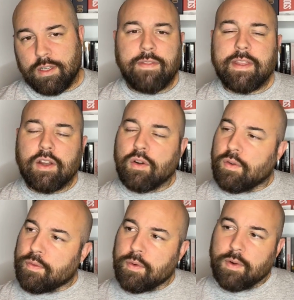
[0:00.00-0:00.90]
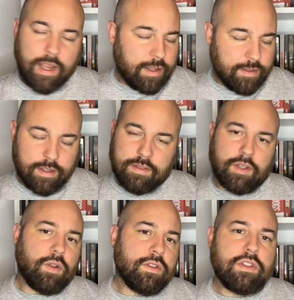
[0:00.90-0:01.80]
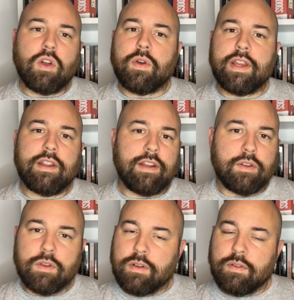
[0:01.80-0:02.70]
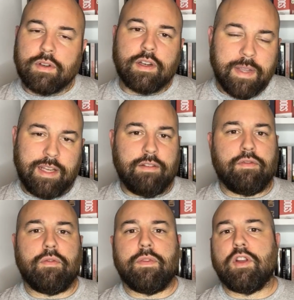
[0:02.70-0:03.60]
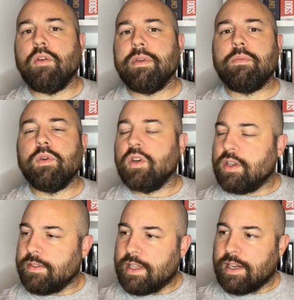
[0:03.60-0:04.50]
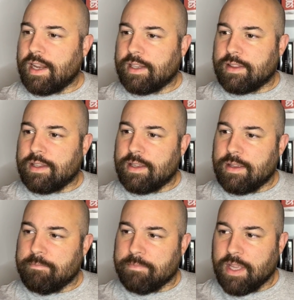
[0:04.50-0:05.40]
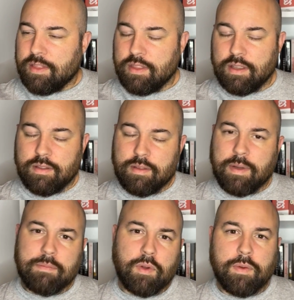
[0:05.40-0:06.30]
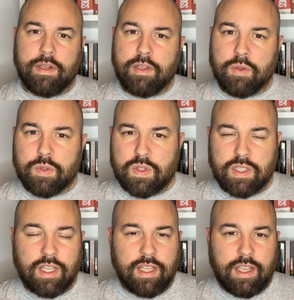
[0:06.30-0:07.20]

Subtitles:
and they hold through like the whole story, including beginning from the comic book, and then like the Batmobile used